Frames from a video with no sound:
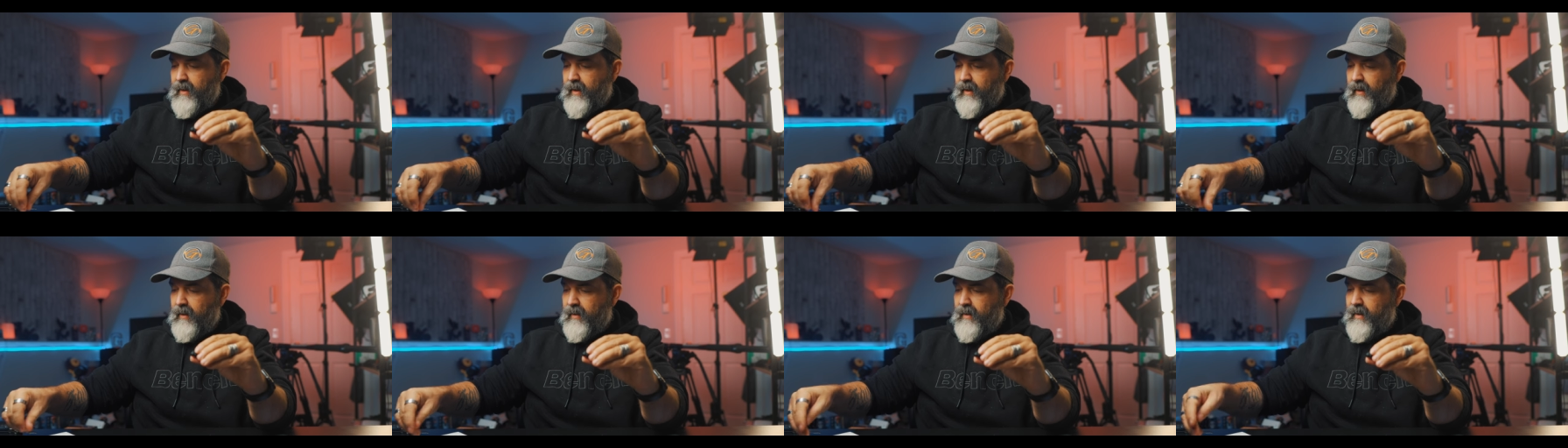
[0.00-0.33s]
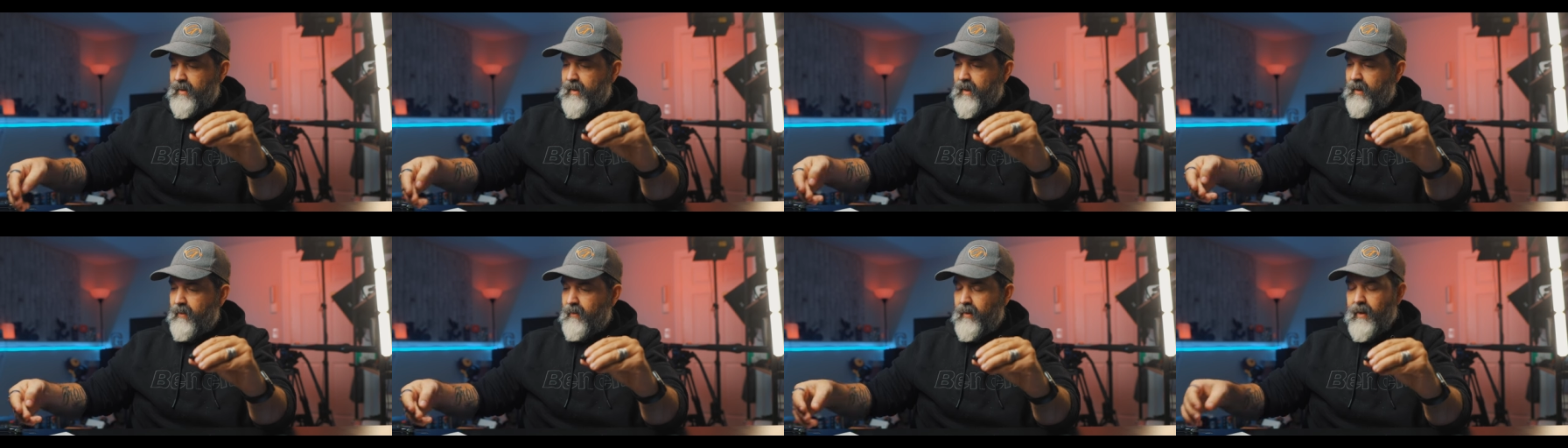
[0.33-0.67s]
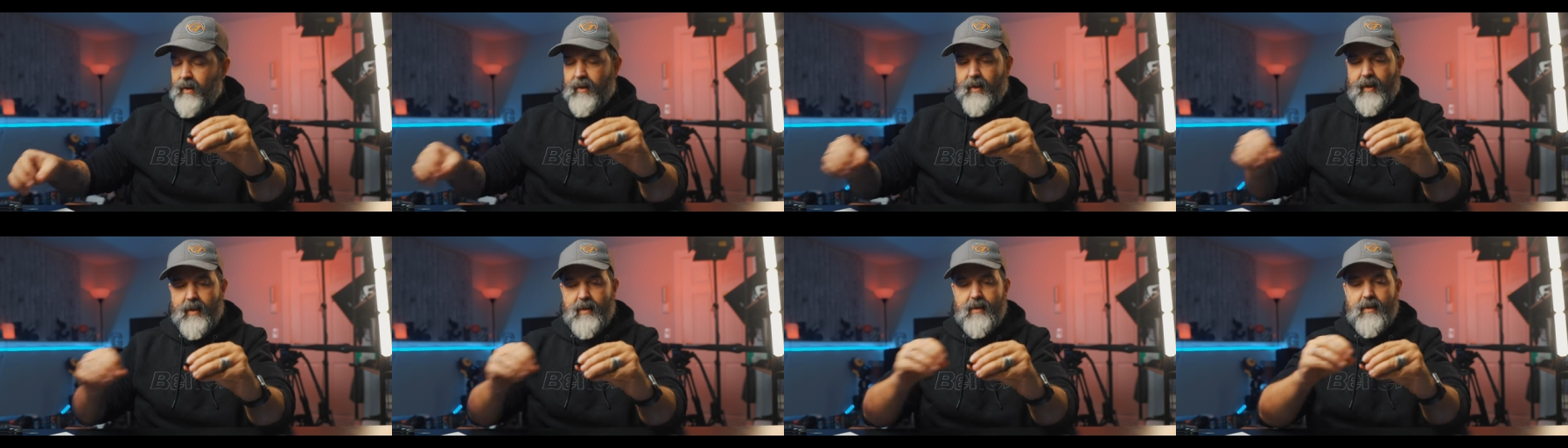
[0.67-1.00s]
little stickery
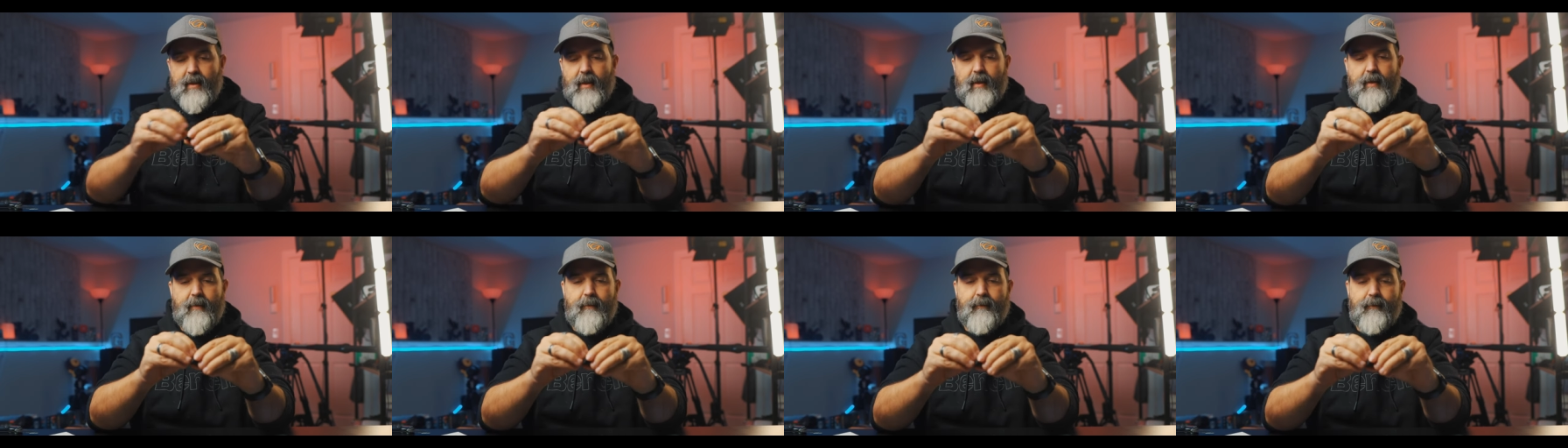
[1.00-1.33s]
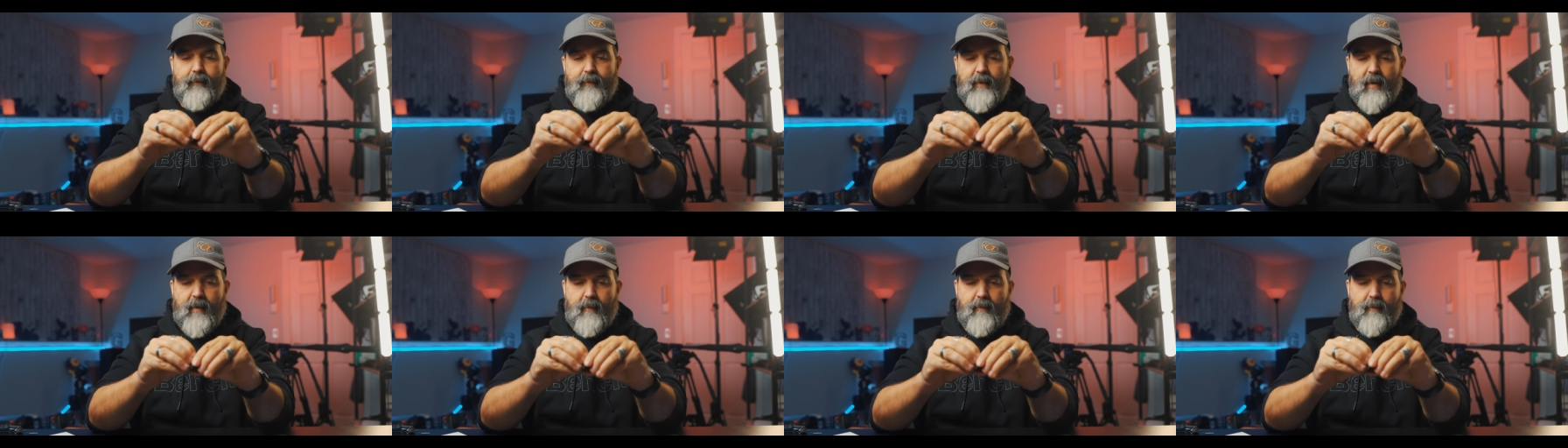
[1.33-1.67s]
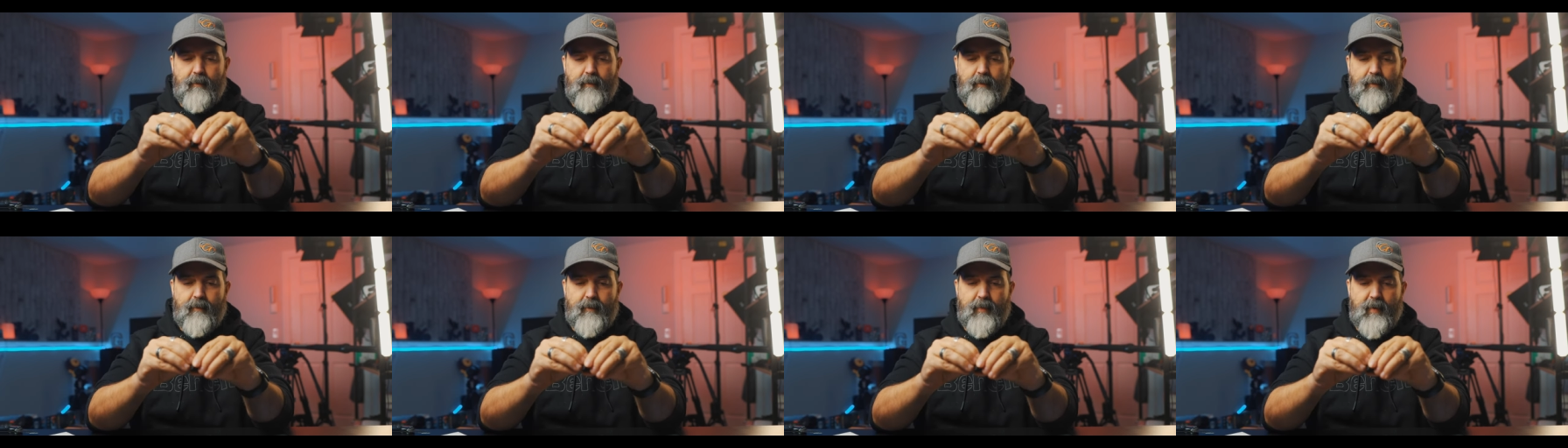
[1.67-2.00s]
things on them,
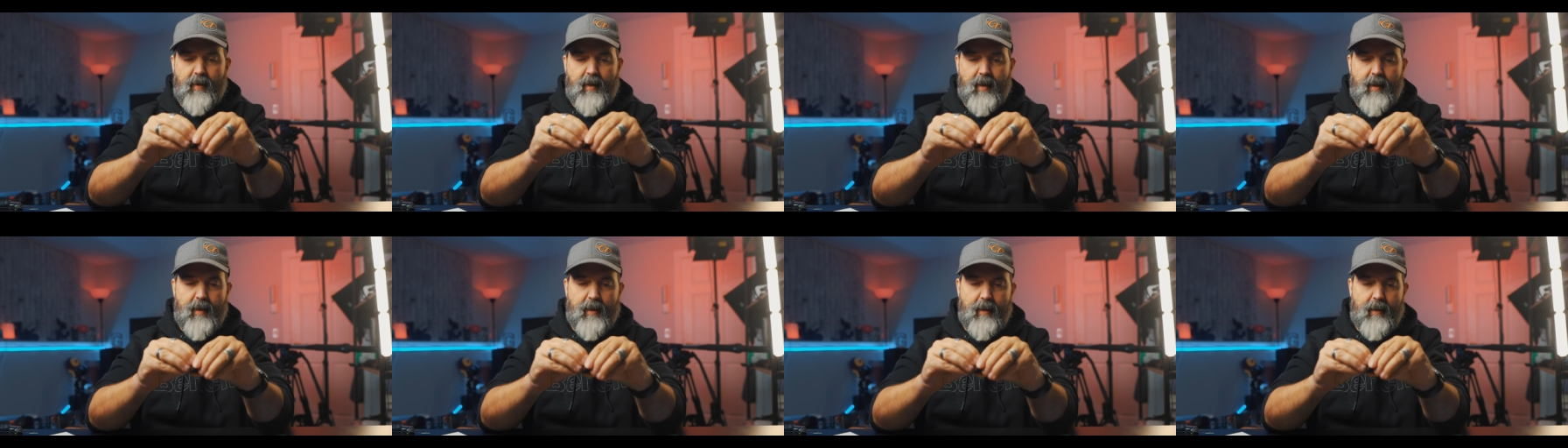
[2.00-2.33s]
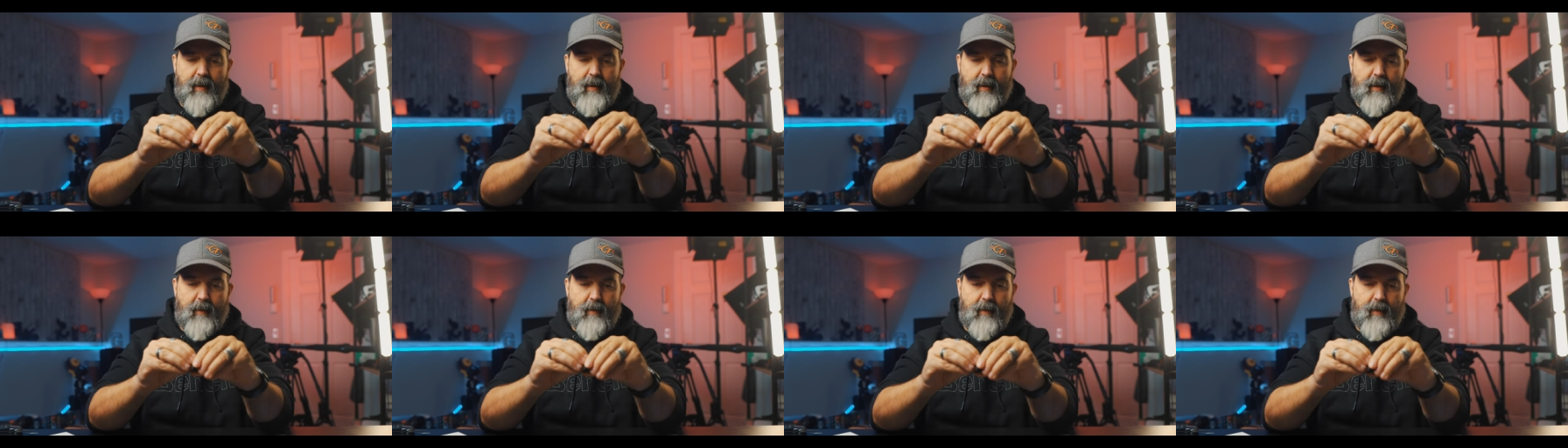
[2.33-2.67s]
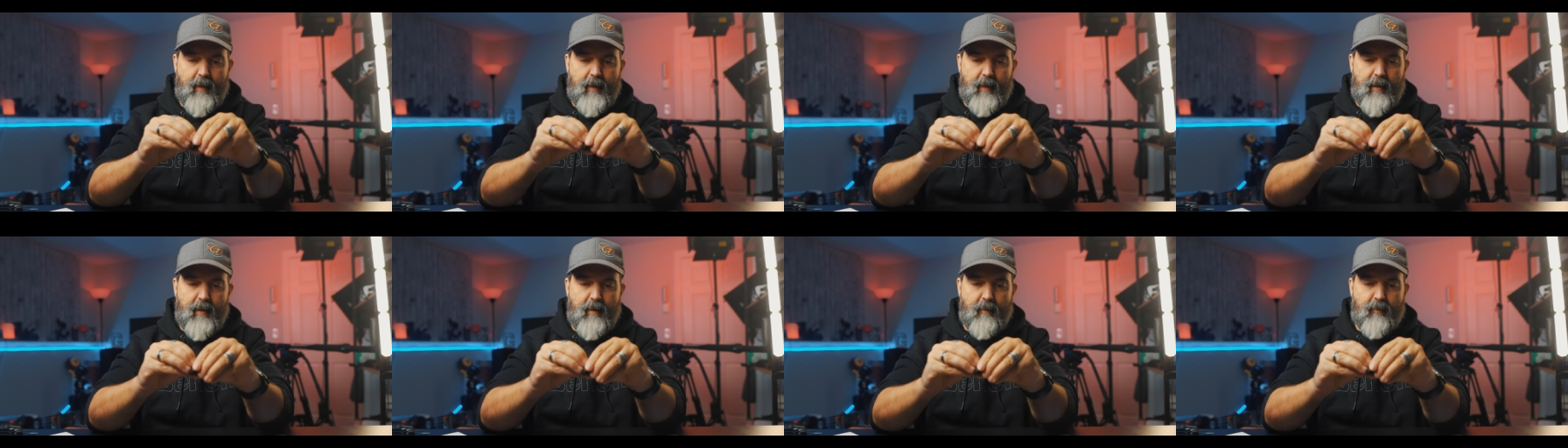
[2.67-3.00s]
but
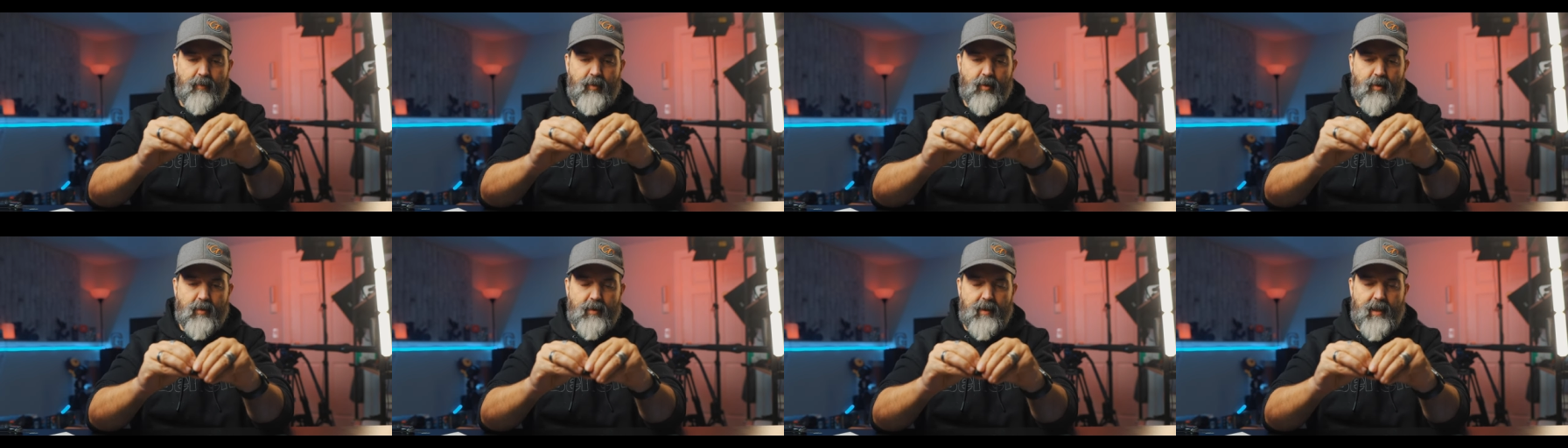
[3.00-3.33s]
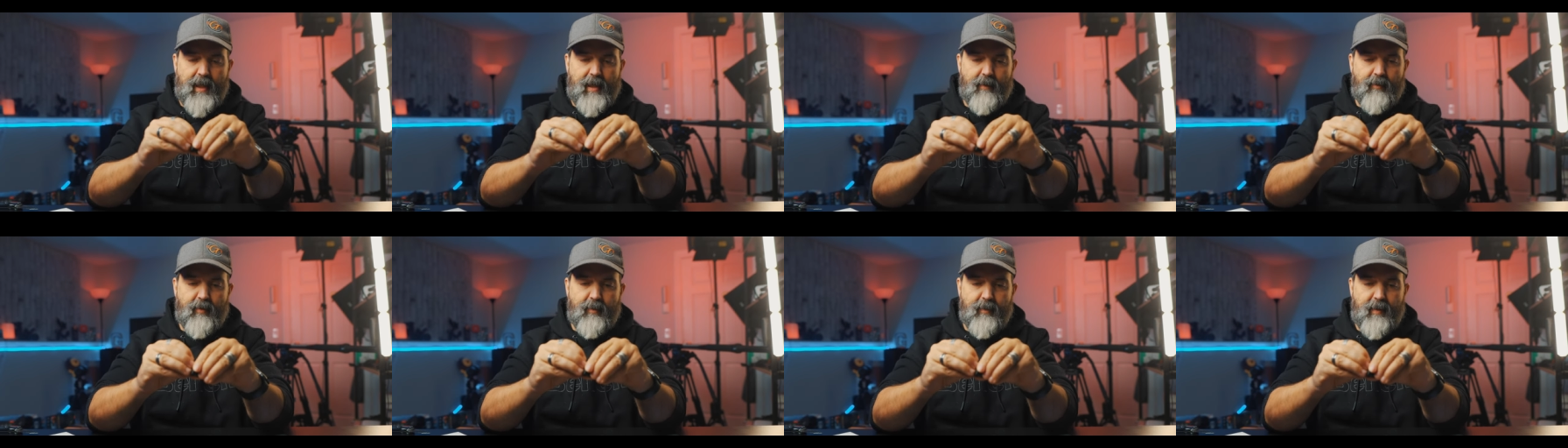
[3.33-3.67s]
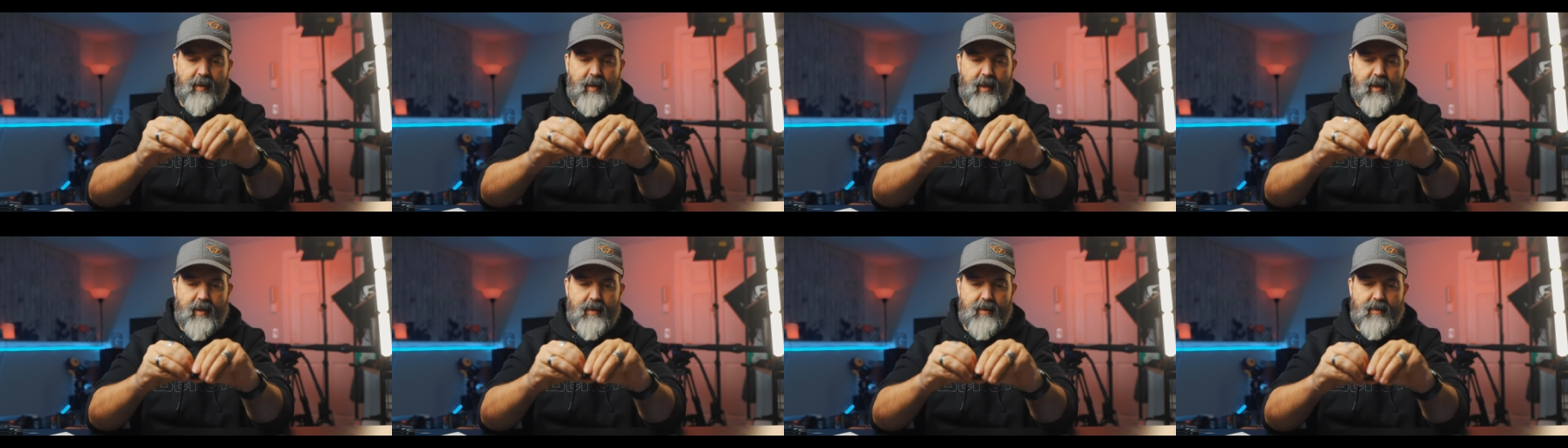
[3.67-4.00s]
a little pull tab would be
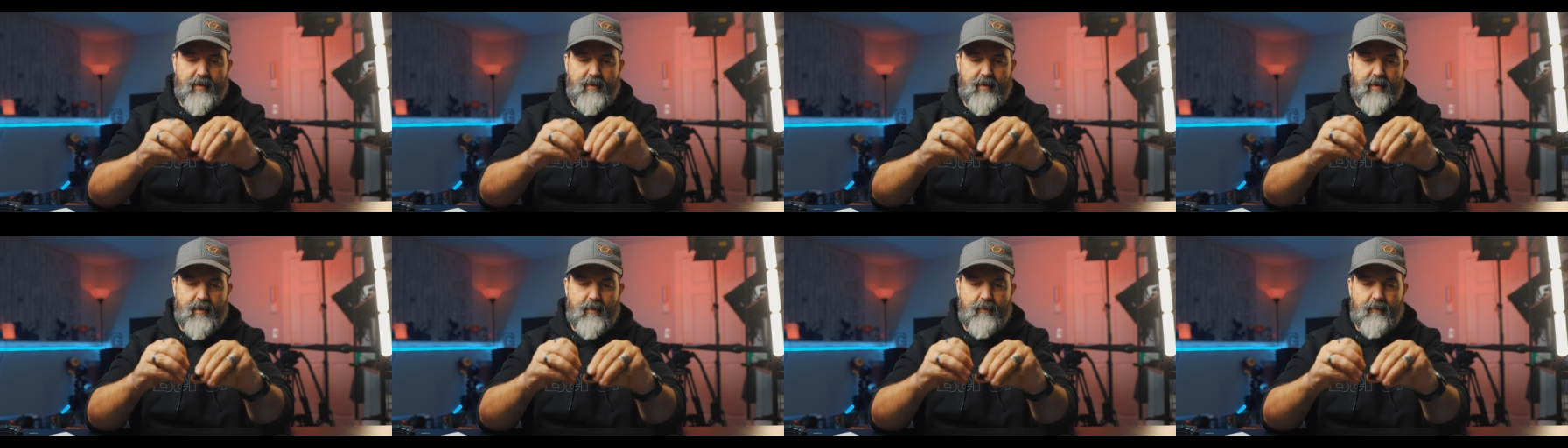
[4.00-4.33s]
nice.